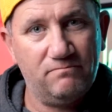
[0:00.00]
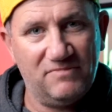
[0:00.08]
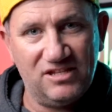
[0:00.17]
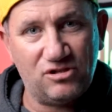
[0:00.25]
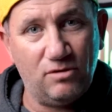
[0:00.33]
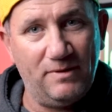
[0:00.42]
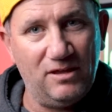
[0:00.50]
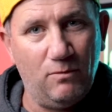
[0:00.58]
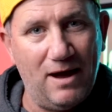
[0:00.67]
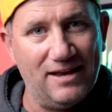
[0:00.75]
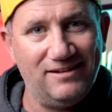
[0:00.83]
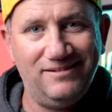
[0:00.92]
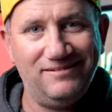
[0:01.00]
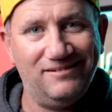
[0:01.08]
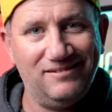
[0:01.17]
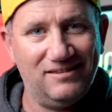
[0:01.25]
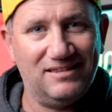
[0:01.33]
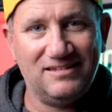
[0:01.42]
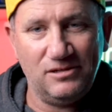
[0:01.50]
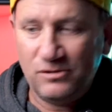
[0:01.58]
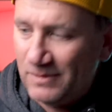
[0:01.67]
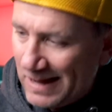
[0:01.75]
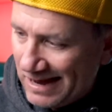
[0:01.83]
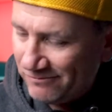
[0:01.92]
This could be the one
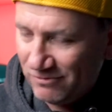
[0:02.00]
to